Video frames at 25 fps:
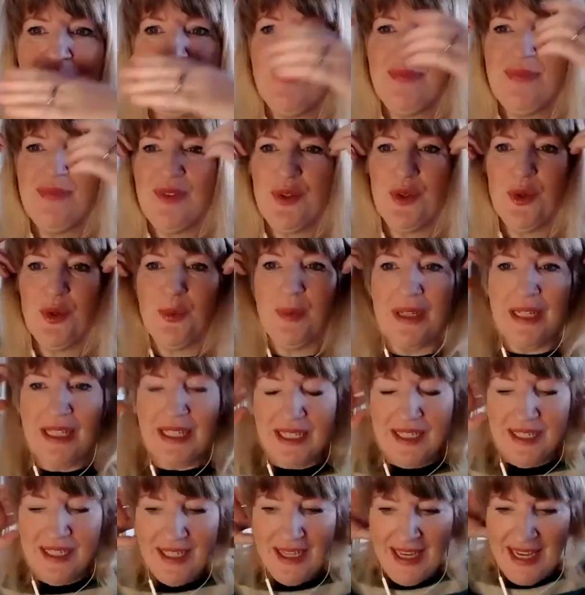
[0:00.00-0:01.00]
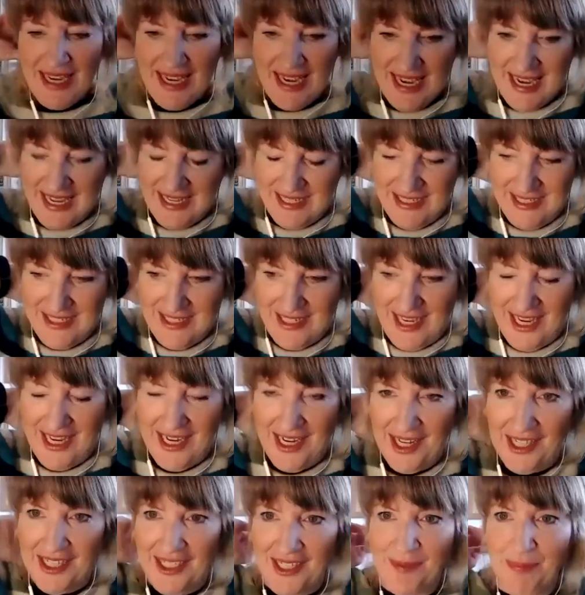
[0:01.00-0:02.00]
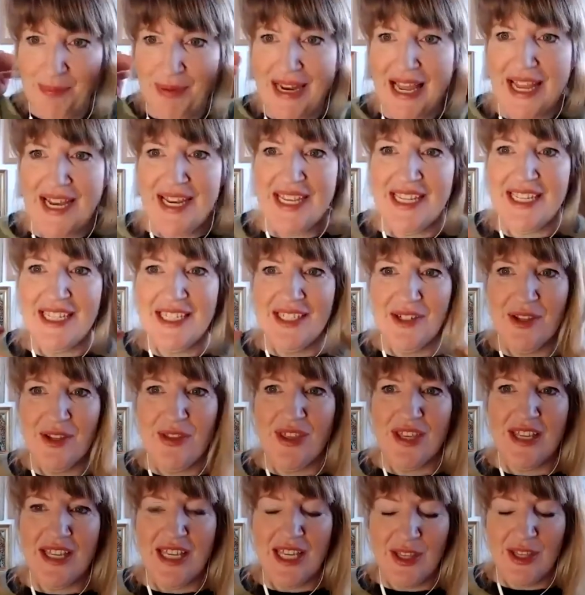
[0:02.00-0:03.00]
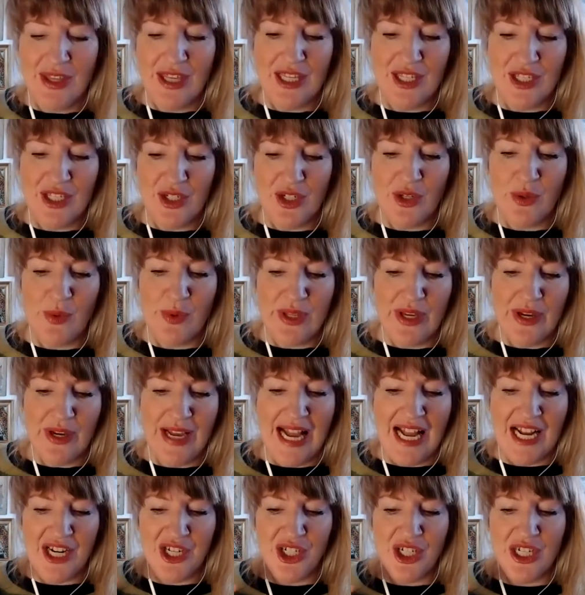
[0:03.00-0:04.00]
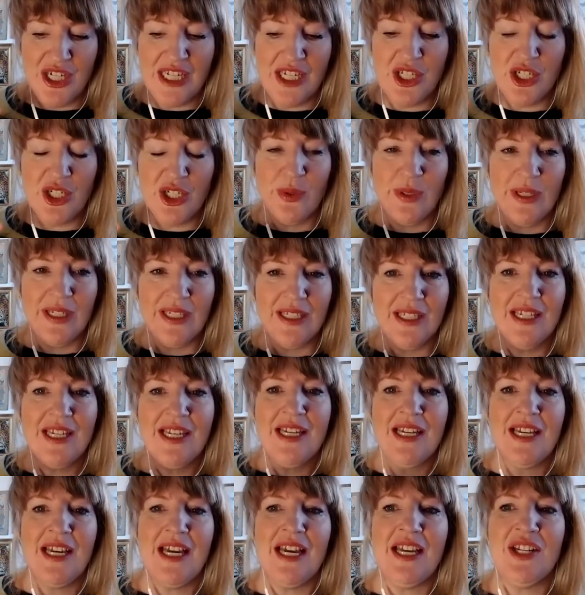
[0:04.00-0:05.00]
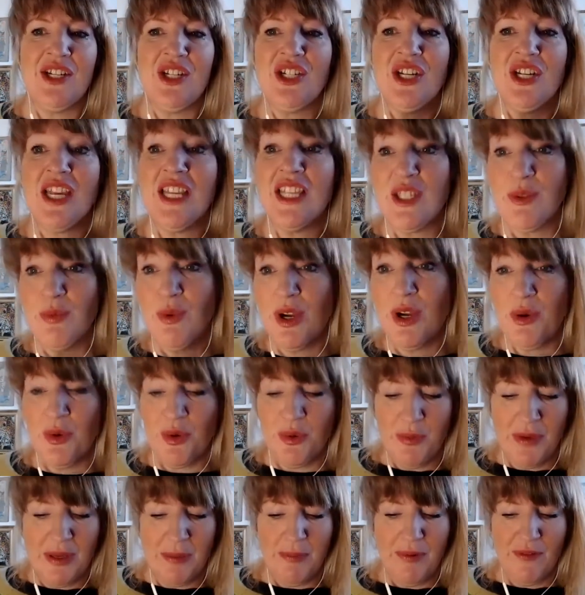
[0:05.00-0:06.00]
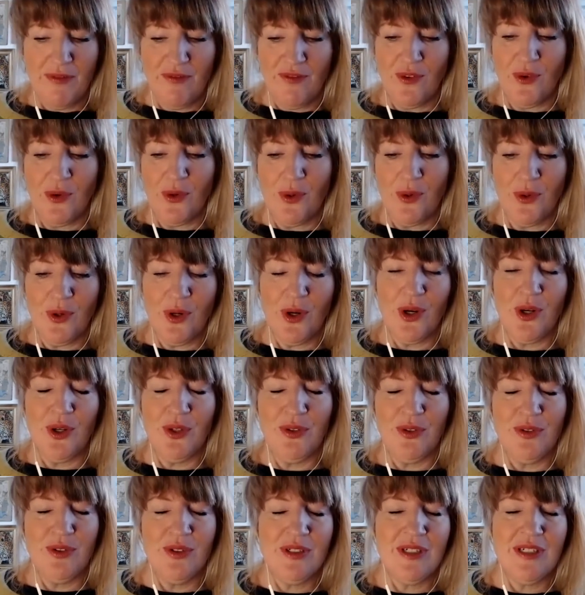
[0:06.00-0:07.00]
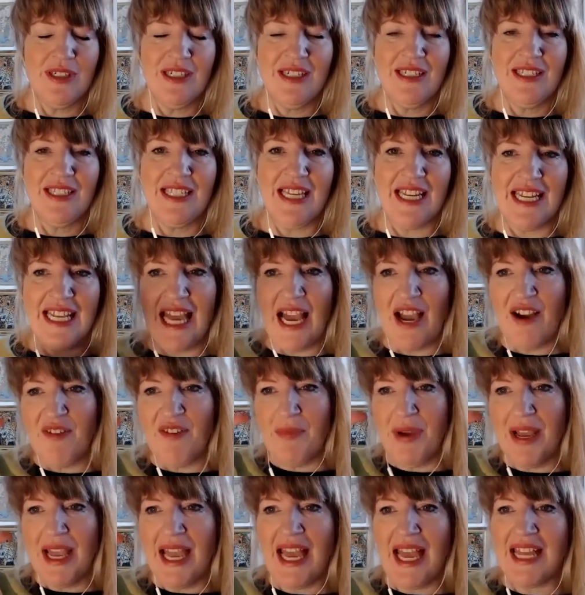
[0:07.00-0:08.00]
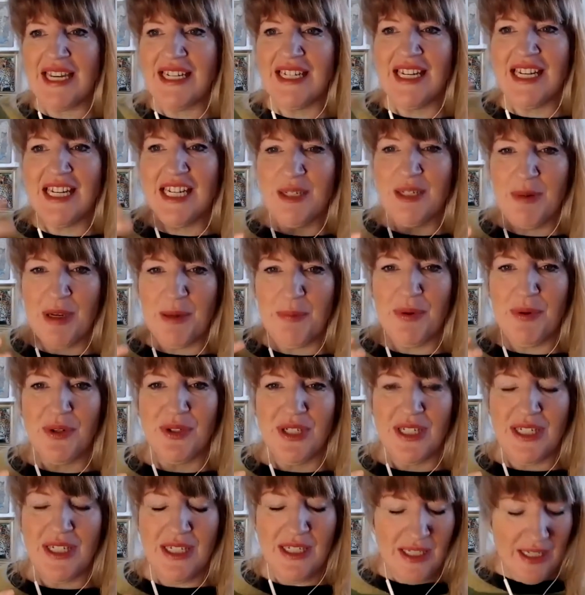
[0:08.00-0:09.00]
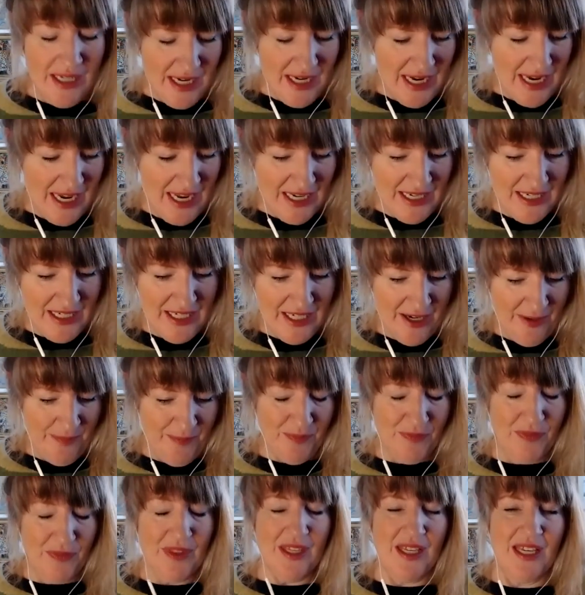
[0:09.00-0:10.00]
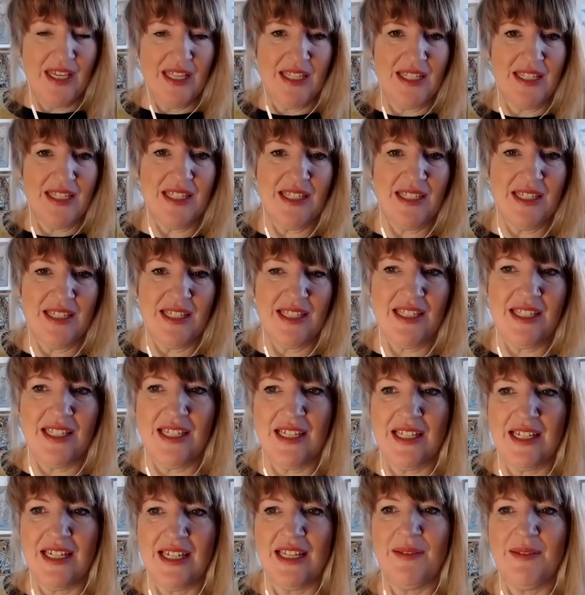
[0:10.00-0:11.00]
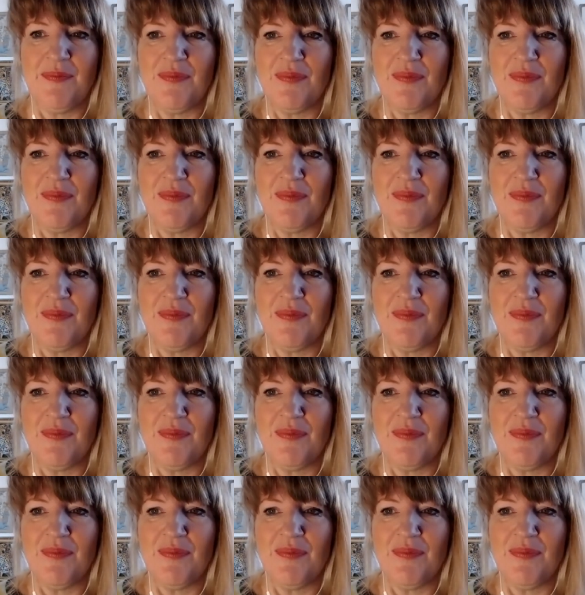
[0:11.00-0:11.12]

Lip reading: normally, and I like planning and thinking things through without actually doing. And Shane's worked with me before on getting out of my head and into my body, and it's certainly